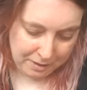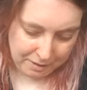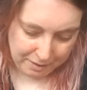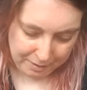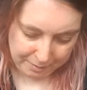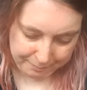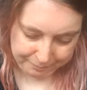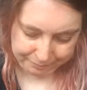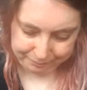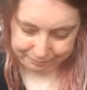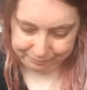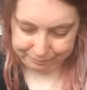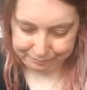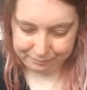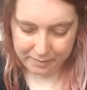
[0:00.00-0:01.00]

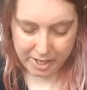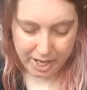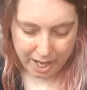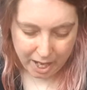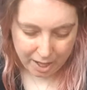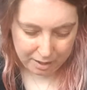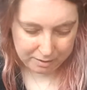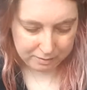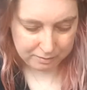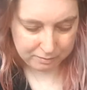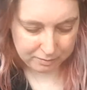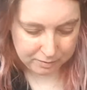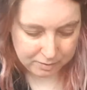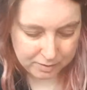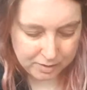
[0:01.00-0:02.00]
Yeah,
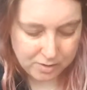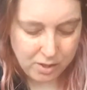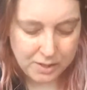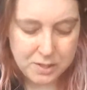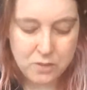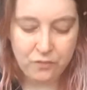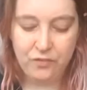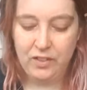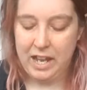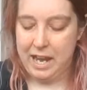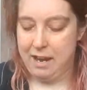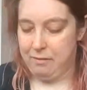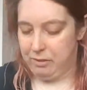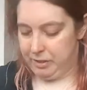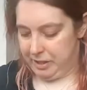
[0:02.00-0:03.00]
nice
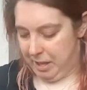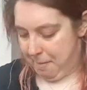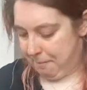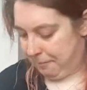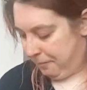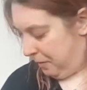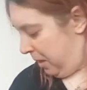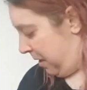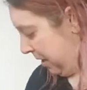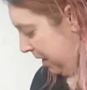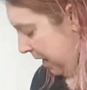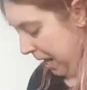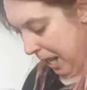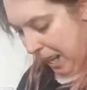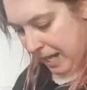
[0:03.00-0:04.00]
flare on them.
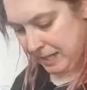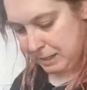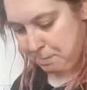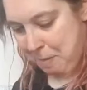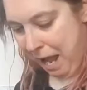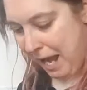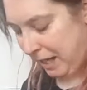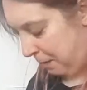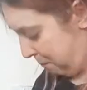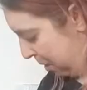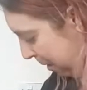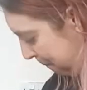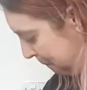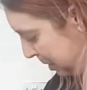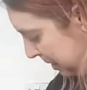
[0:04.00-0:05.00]
Let's pack them
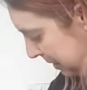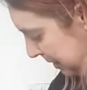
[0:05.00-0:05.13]
up.